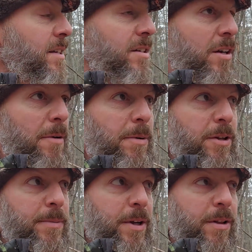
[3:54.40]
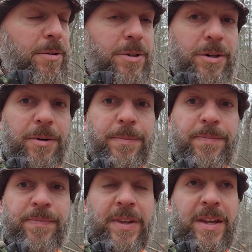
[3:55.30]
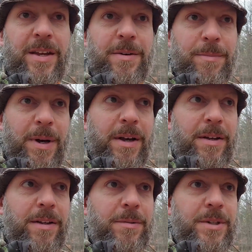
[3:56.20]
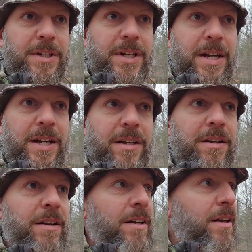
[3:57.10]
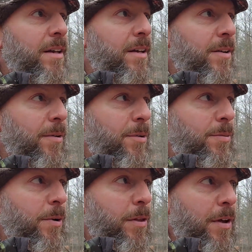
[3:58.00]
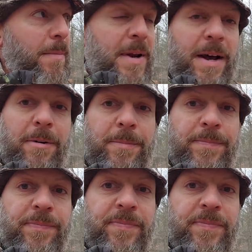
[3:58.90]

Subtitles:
snuck up a little bit closer. But it was exciting. It was worth coming out.